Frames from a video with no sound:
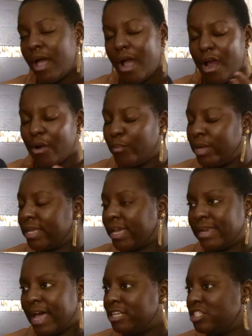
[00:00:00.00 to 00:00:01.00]
Our win
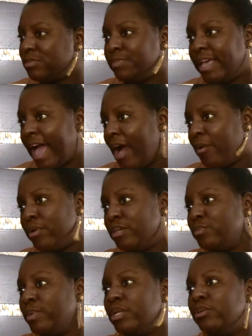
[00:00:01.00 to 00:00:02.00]
cannot just be
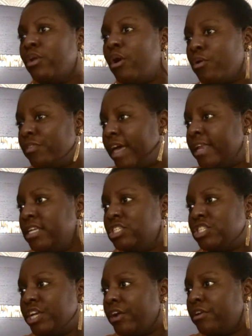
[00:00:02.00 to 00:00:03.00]
ours. We know that it's
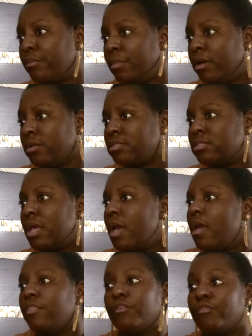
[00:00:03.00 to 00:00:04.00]
shared amongst
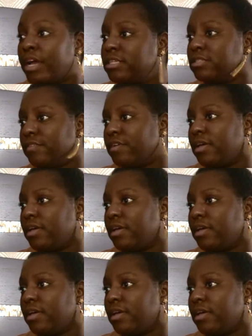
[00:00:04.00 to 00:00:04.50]
the rest of